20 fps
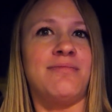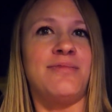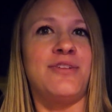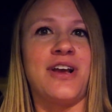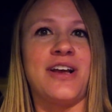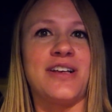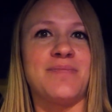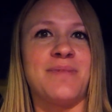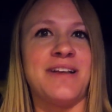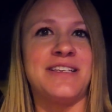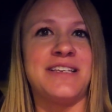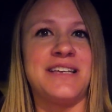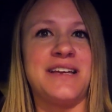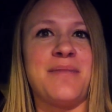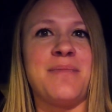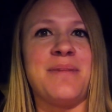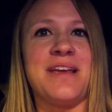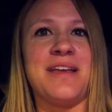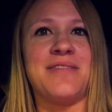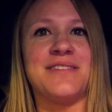You guys might see
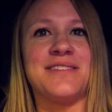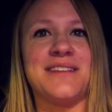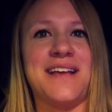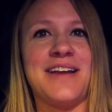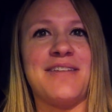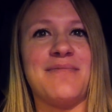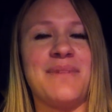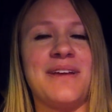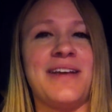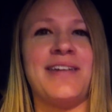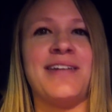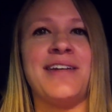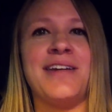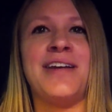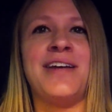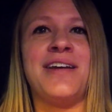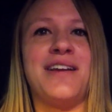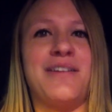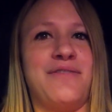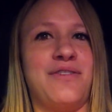a mean side of me.
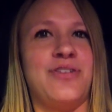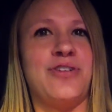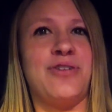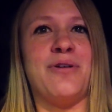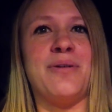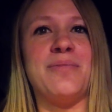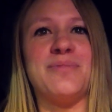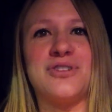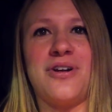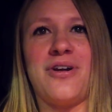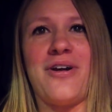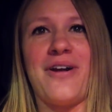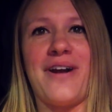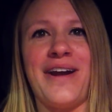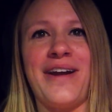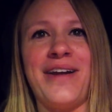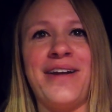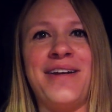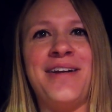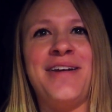If you do, I'm
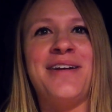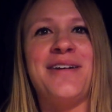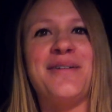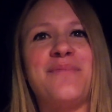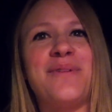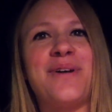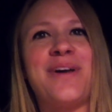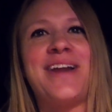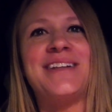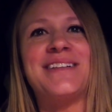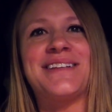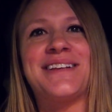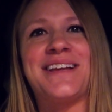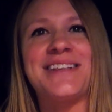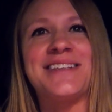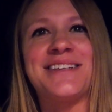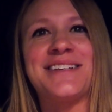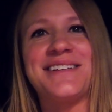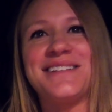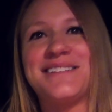sorry, but it's
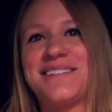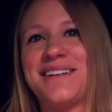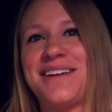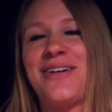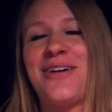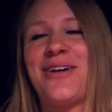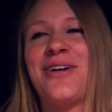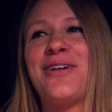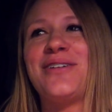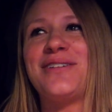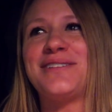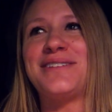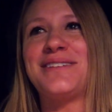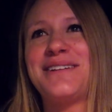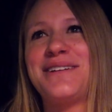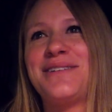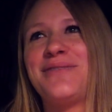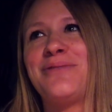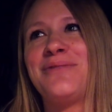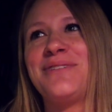it's, it's gonna hurt. It's
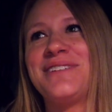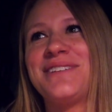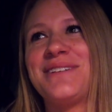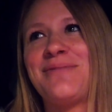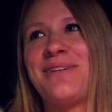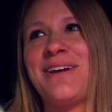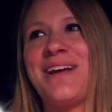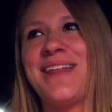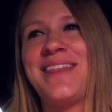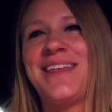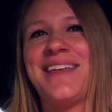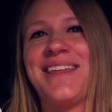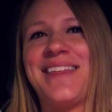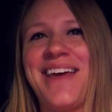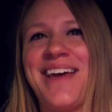the only reason why I think